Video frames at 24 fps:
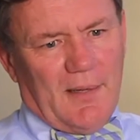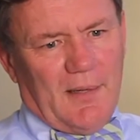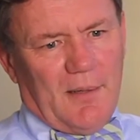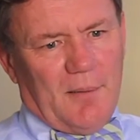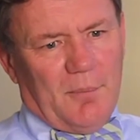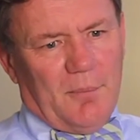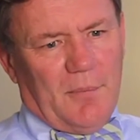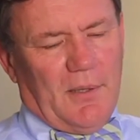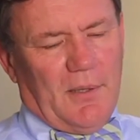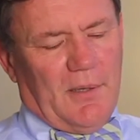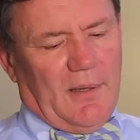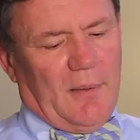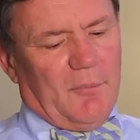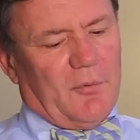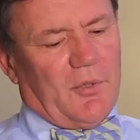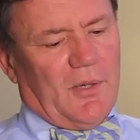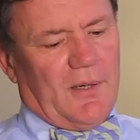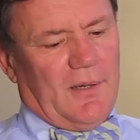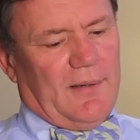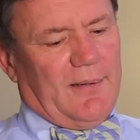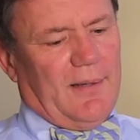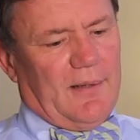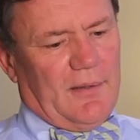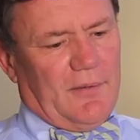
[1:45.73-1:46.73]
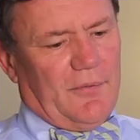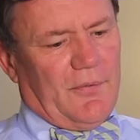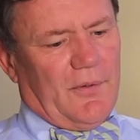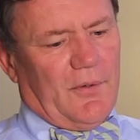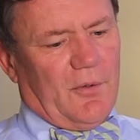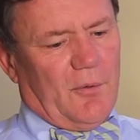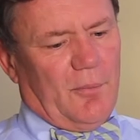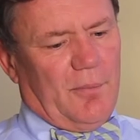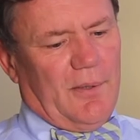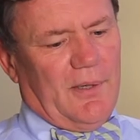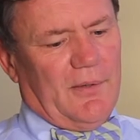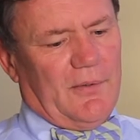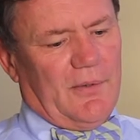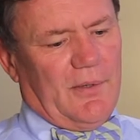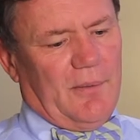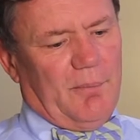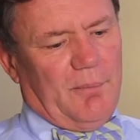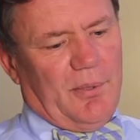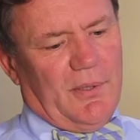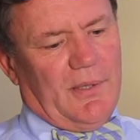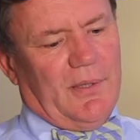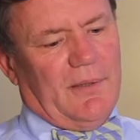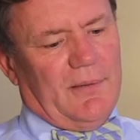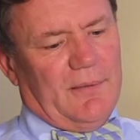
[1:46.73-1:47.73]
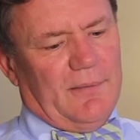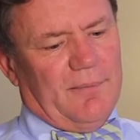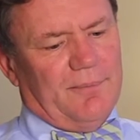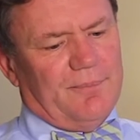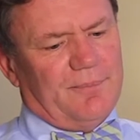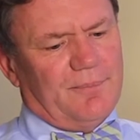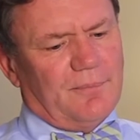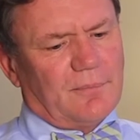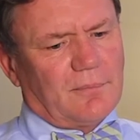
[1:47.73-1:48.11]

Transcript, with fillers: but I'm trying to take the federal budget and put it in